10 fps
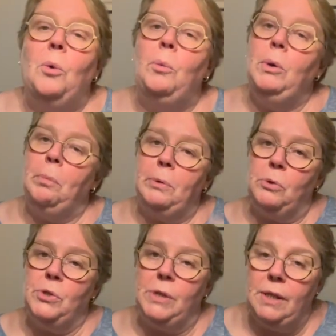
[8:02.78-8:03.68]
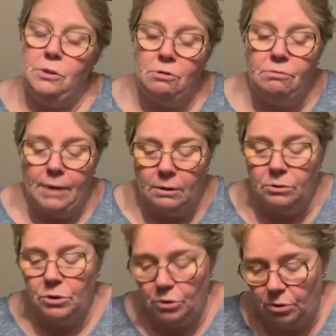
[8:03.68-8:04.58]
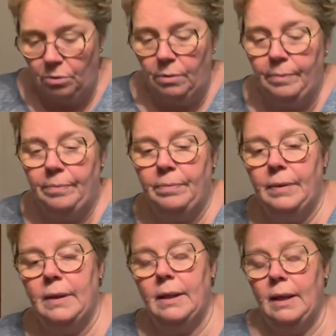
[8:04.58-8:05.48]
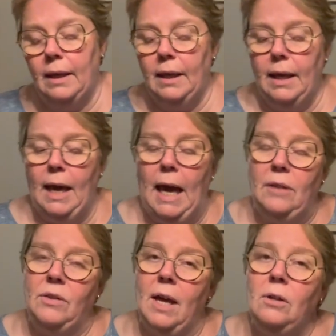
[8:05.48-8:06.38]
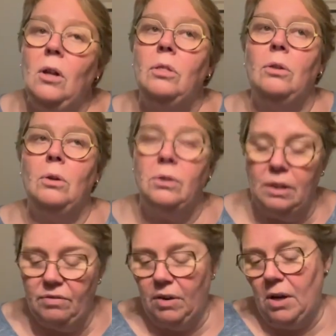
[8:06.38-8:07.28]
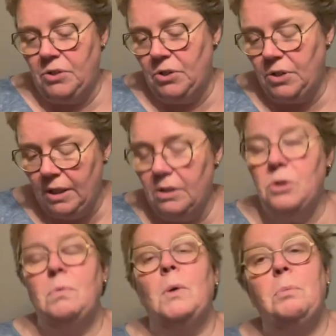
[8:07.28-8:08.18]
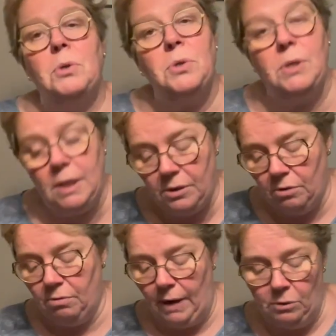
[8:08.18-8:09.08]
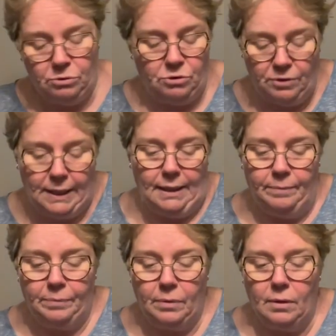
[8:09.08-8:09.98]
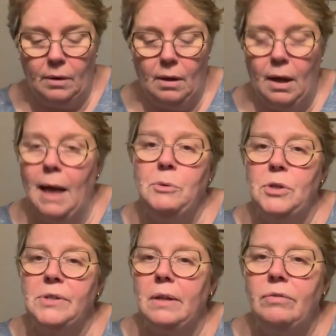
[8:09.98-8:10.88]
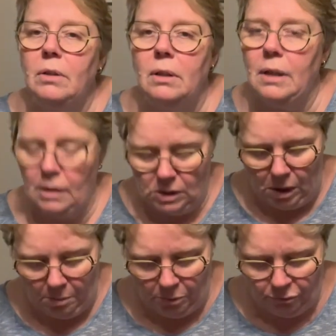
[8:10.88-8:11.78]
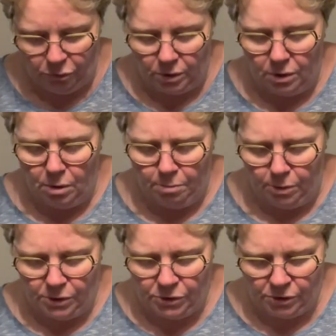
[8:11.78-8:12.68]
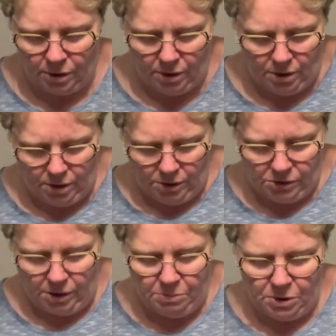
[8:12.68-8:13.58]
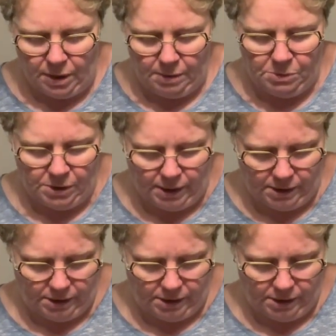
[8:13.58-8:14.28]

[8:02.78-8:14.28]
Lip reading: will proceed to round two. And then the 30 fastest knitters will proceed to round three. I'm just giving an example for the numbers. Sometimes it